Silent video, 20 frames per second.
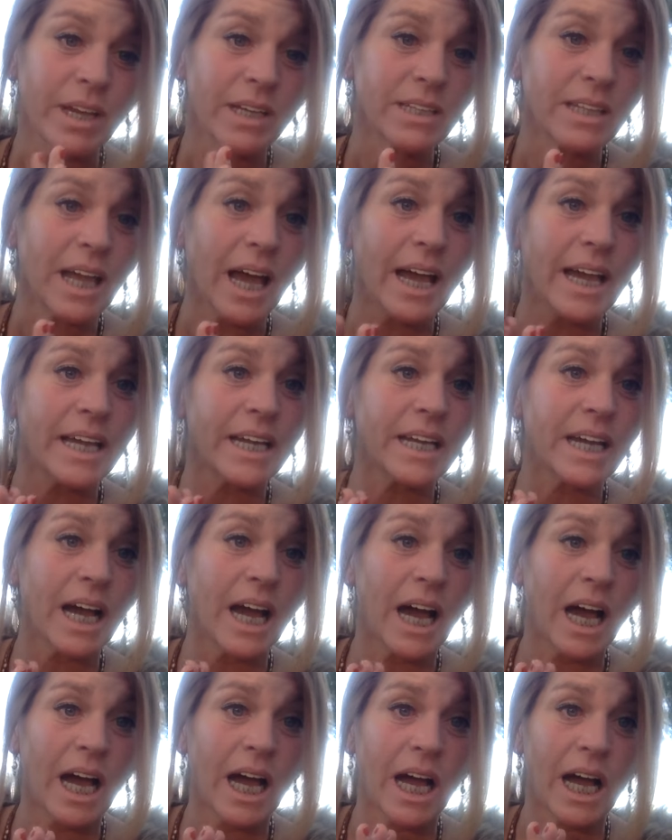like
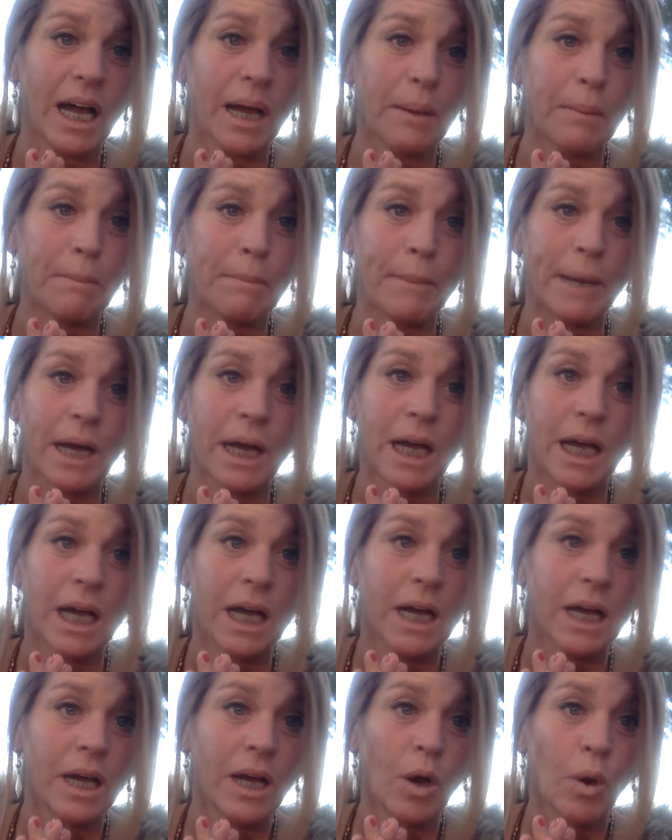um,
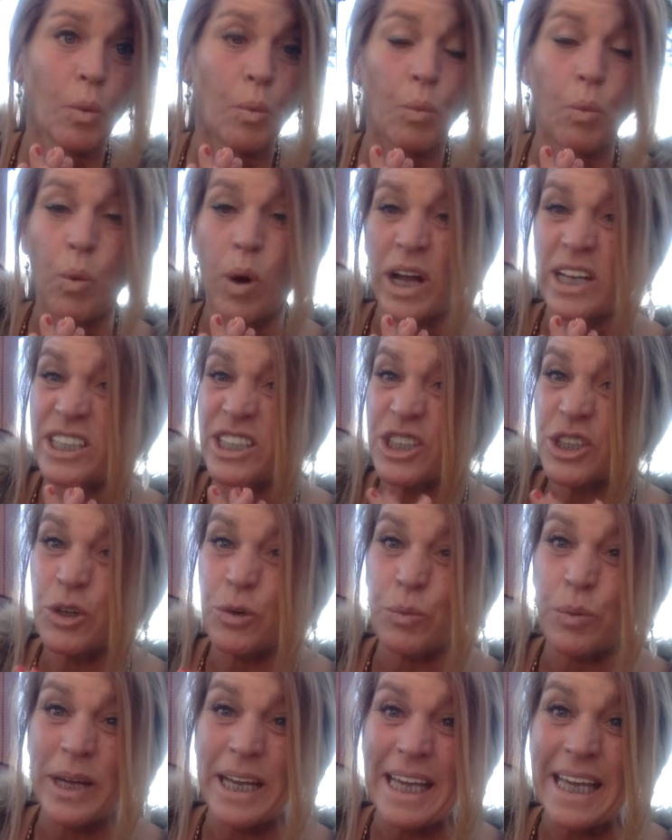one
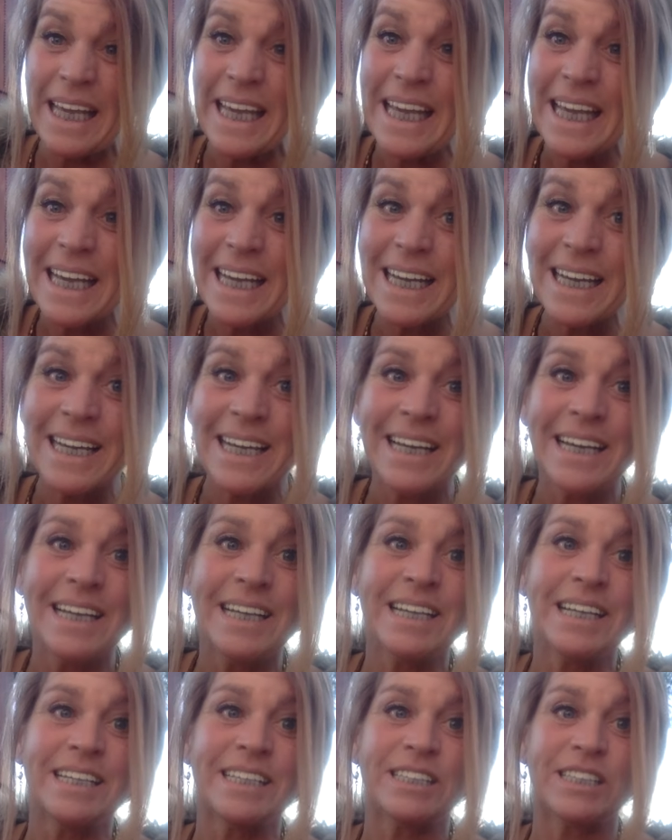degree
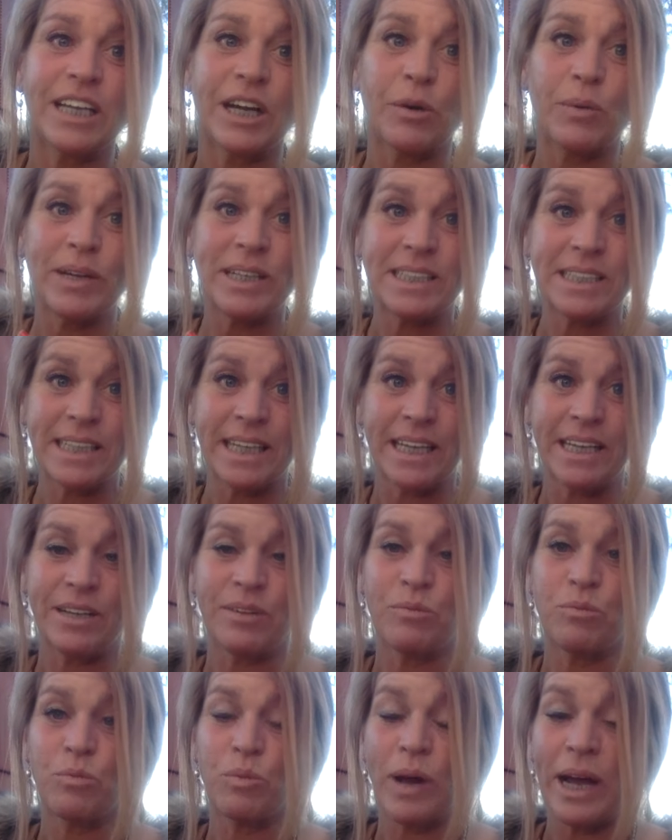so it's
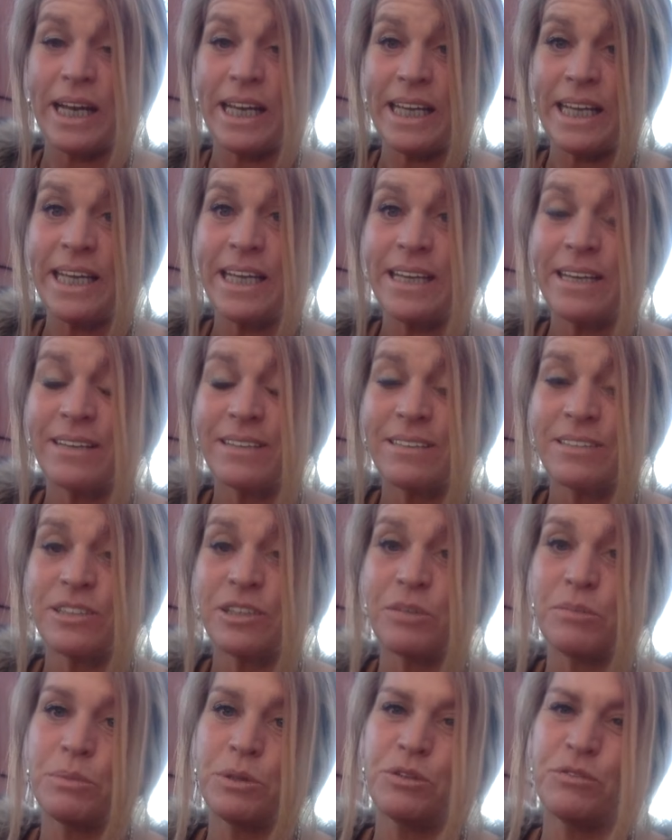getting ready
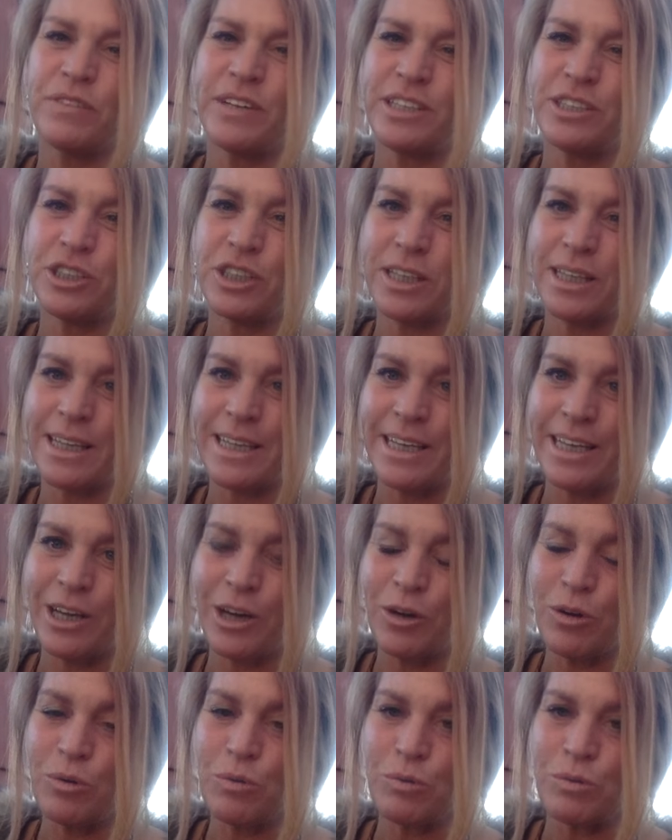to move into
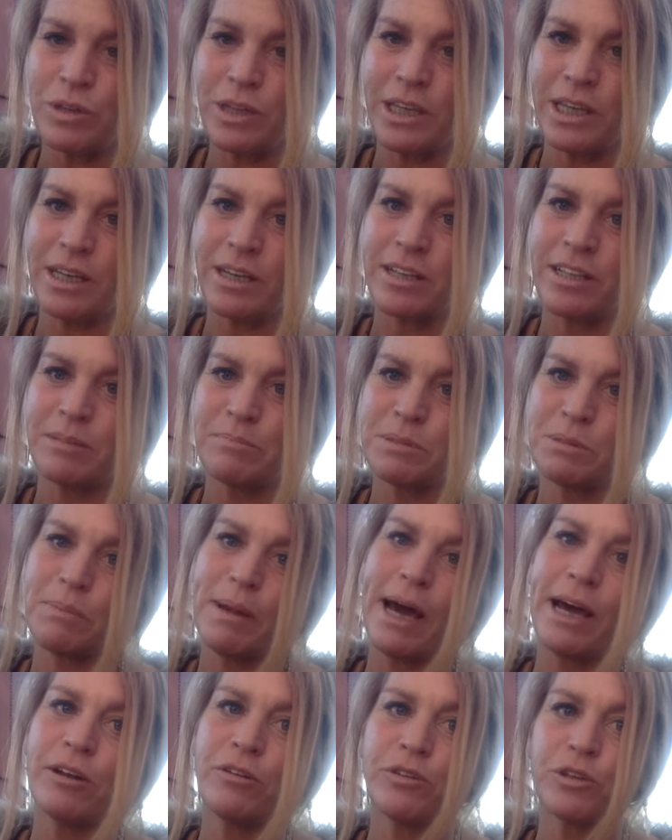Leo. The eclipse
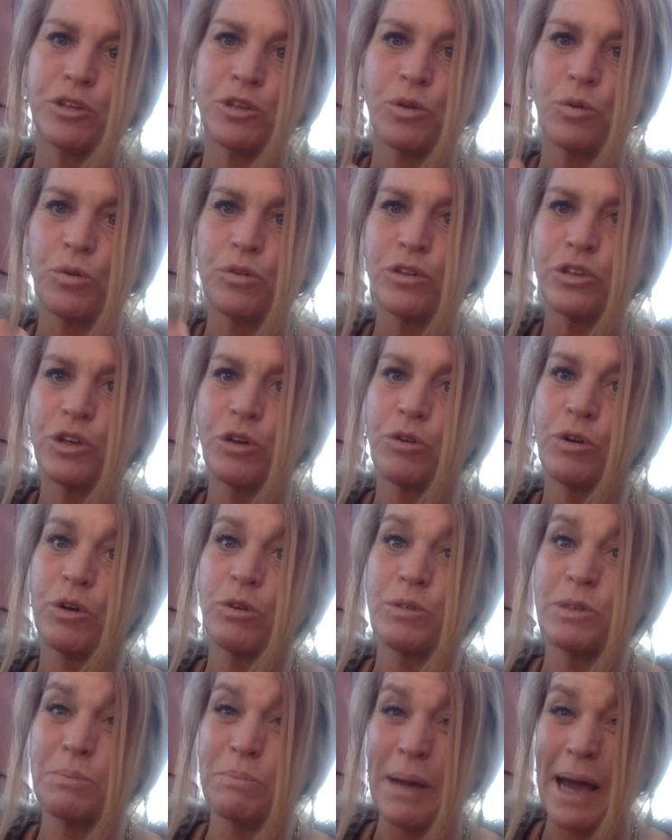pattern, the north node
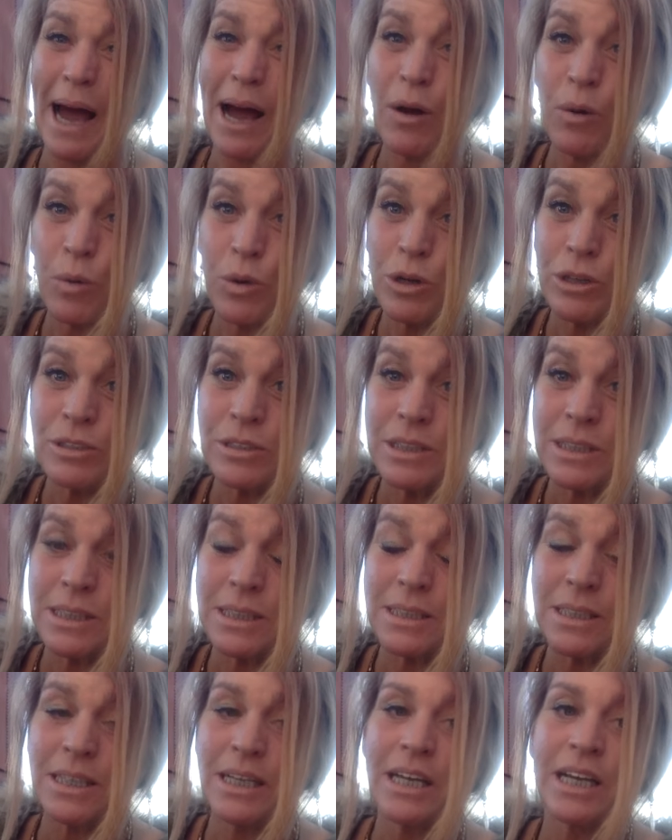goes
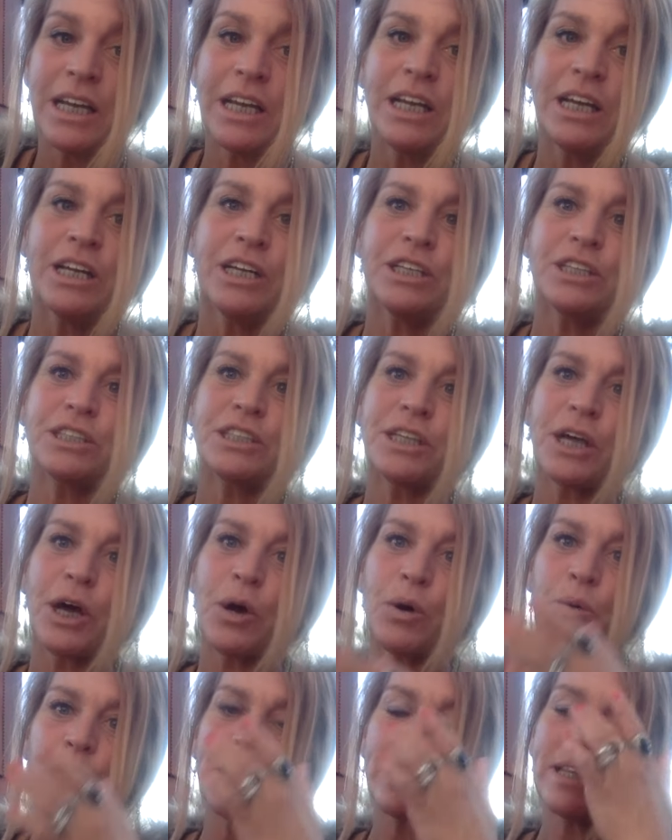backwards.
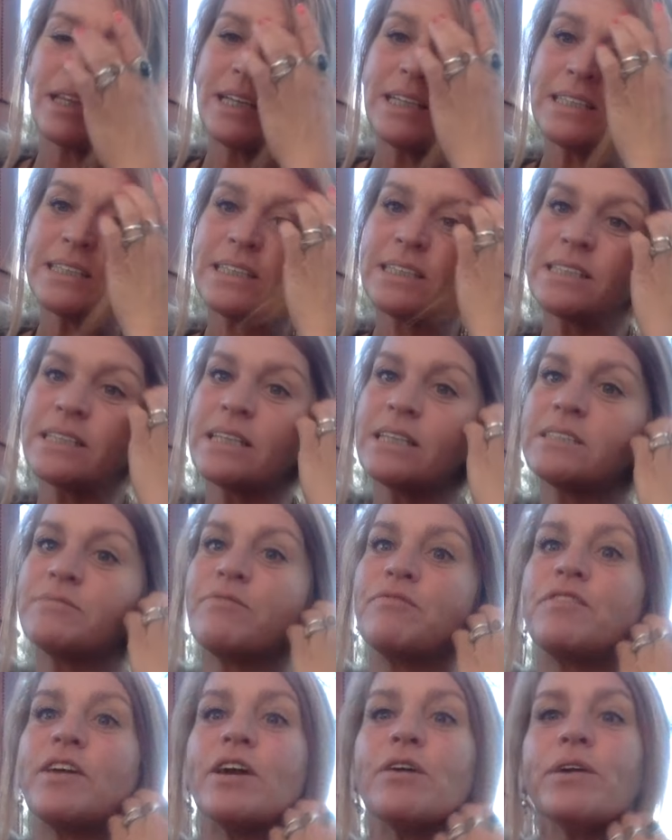So this is a
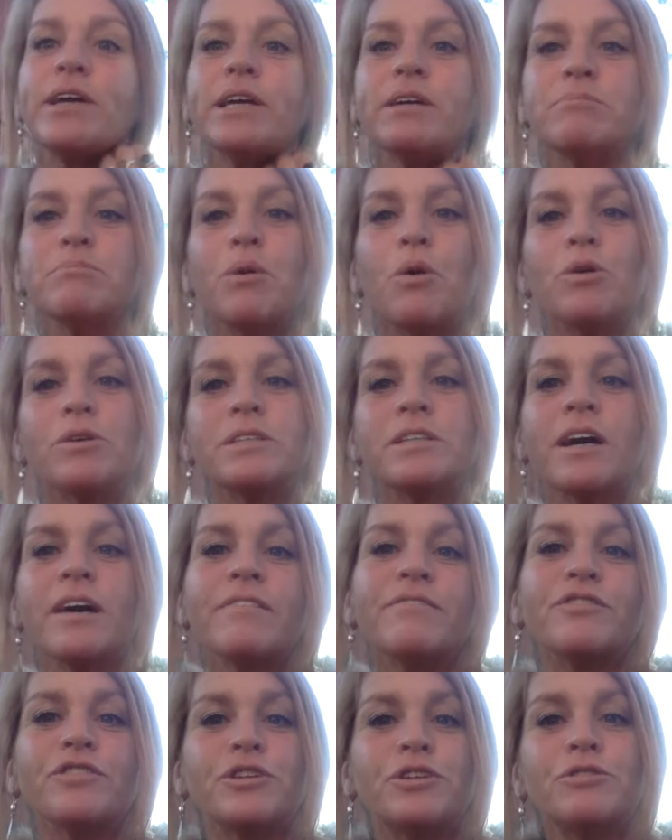very important
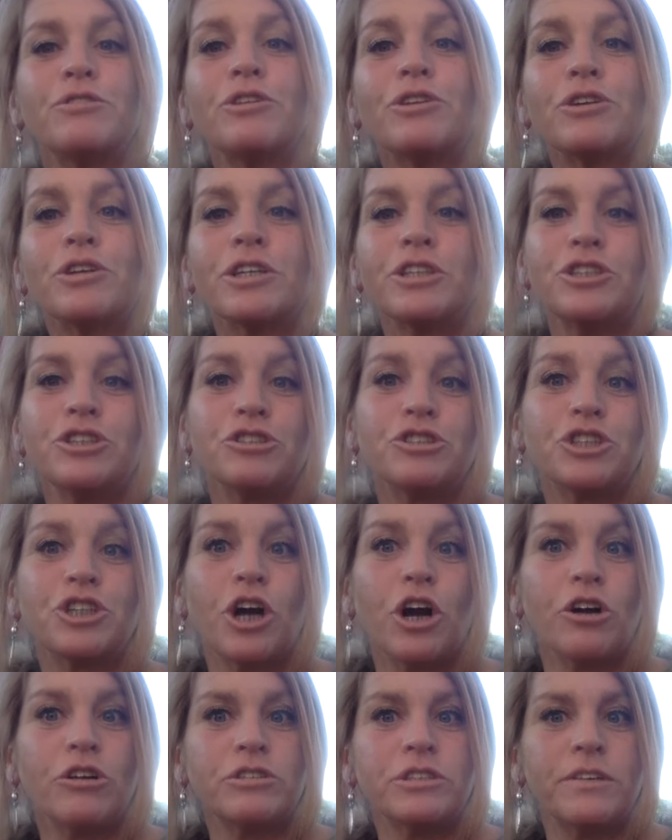time for you to look at your
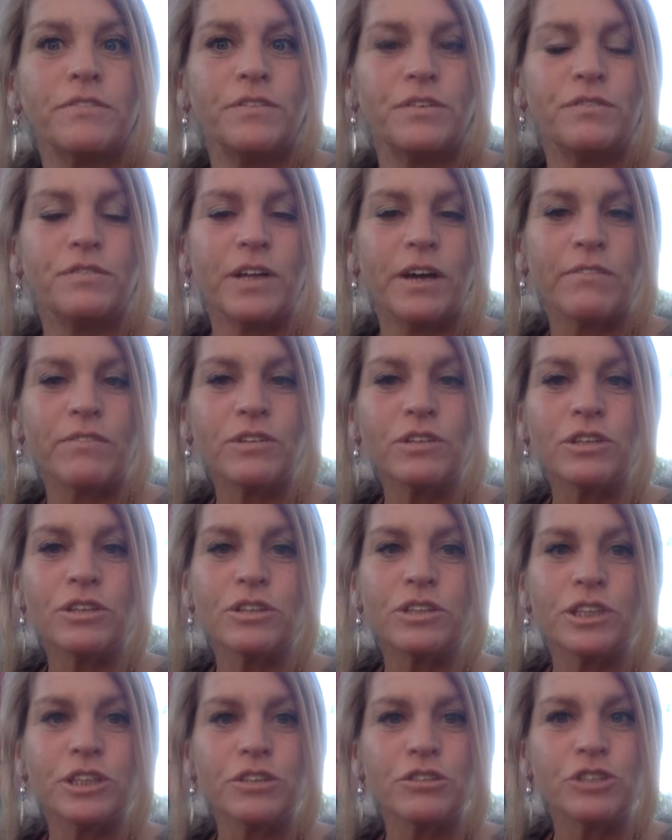chart. If you've never
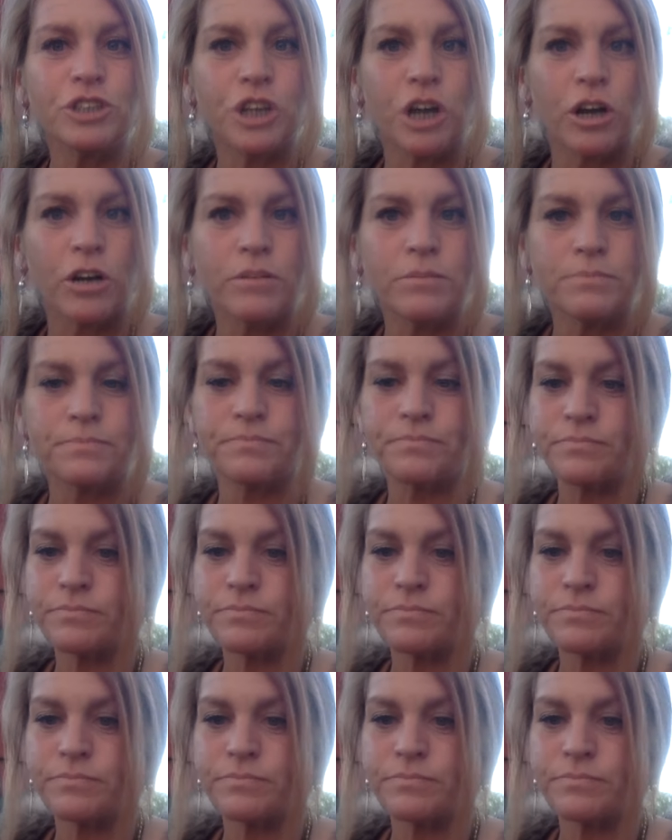looked at your chart,